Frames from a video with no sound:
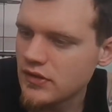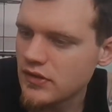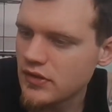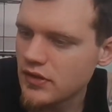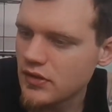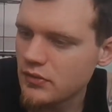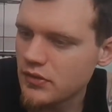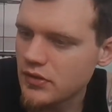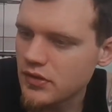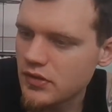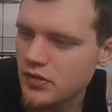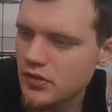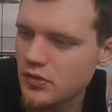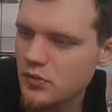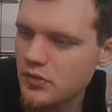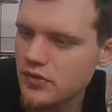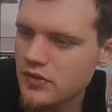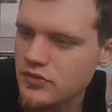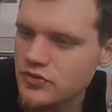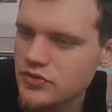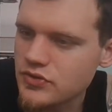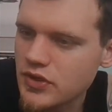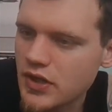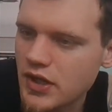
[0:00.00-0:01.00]
there we go with
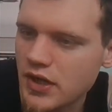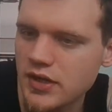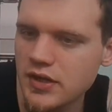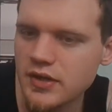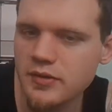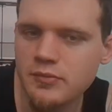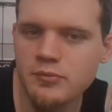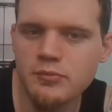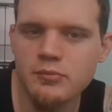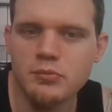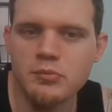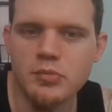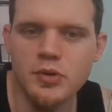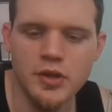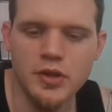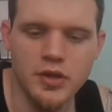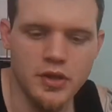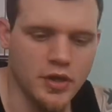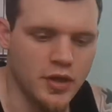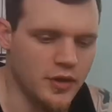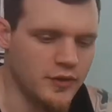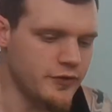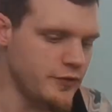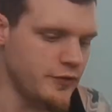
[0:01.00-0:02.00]
the Shining. Pretty
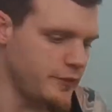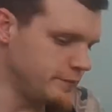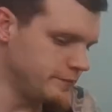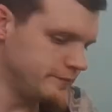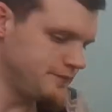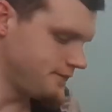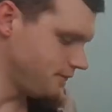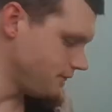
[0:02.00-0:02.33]
awesome.